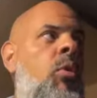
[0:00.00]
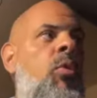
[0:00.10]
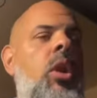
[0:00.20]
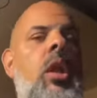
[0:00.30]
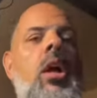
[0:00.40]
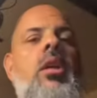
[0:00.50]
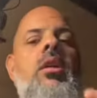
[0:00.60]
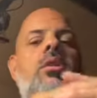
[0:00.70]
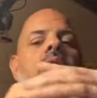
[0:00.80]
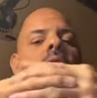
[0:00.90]
were
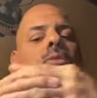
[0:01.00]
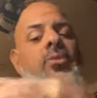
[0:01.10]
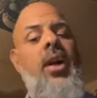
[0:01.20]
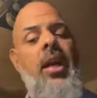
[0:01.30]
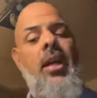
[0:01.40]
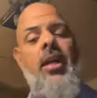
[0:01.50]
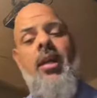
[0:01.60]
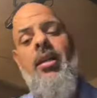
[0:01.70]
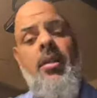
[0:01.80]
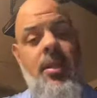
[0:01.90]
reluctant to fight
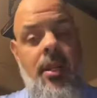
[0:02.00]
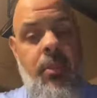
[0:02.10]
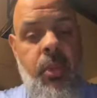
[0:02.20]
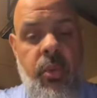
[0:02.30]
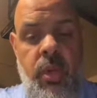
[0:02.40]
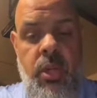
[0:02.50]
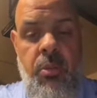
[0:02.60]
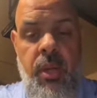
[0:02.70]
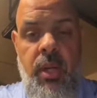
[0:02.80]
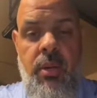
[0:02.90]
against the
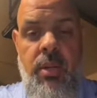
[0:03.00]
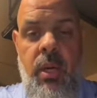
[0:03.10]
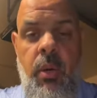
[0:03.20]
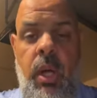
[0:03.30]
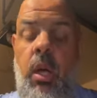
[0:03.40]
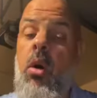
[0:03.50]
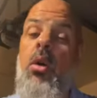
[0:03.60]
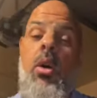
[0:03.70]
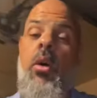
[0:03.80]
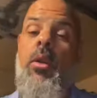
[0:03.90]
hypocrites because they were like,
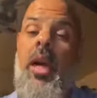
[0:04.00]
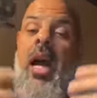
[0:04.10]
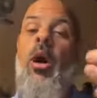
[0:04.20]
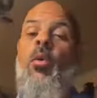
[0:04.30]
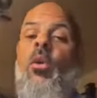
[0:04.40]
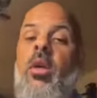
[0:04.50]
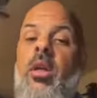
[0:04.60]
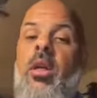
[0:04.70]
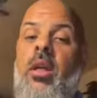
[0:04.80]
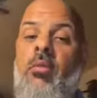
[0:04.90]
oh no, they
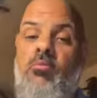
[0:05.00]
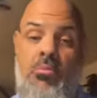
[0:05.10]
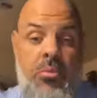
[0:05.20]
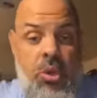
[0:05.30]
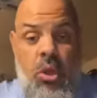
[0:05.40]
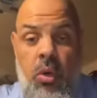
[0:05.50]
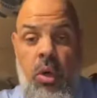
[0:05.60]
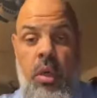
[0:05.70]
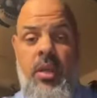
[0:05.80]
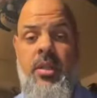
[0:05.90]
outwardly
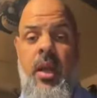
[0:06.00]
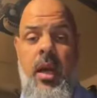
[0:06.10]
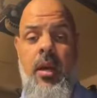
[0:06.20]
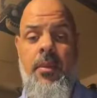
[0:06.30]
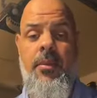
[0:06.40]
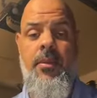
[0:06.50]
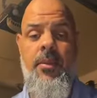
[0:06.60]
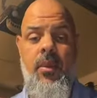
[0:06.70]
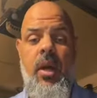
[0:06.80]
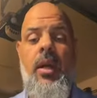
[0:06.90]
show their Islam,
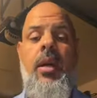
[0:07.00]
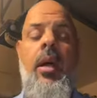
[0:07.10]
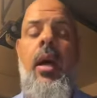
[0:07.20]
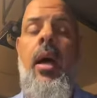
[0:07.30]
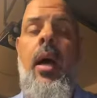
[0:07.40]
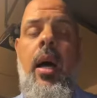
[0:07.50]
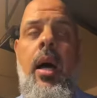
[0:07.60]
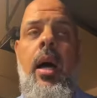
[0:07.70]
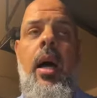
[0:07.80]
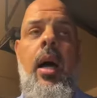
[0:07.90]
right?
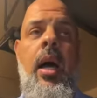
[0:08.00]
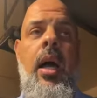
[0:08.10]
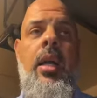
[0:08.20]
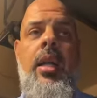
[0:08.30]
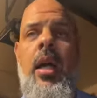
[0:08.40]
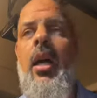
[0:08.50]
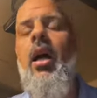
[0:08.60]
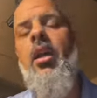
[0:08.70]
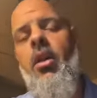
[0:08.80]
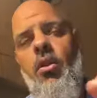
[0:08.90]
And
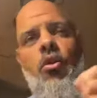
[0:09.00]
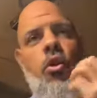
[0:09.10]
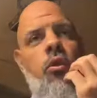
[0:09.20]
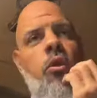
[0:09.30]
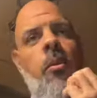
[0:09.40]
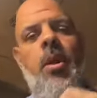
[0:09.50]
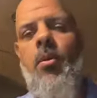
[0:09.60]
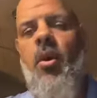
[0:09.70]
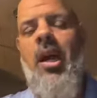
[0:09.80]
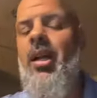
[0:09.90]
yet another group from
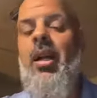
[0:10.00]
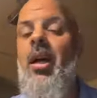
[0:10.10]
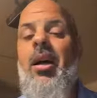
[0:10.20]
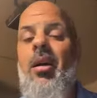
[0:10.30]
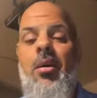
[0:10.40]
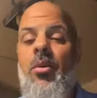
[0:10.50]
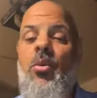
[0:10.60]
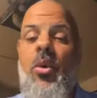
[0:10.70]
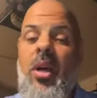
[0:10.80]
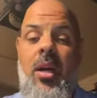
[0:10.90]
them were like, nah,
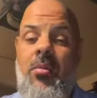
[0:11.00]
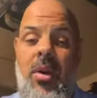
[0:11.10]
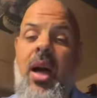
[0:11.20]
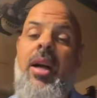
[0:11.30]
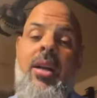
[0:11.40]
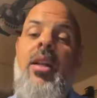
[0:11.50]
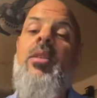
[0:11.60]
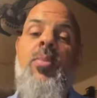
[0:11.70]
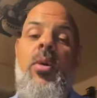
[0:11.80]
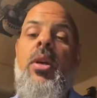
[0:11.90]
we ain't buying it.
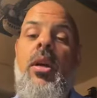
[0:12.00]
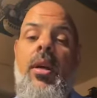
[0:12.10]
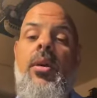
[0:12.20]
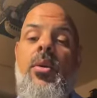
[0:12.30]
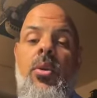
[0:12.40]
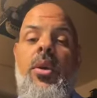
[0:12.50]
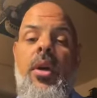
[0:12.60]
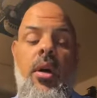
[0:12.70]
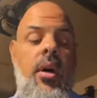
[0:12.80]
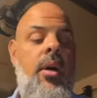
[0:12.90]
It's pretty clear who
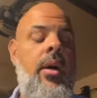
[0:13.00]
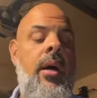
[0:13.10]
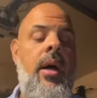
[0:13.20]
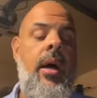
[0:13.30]
they are.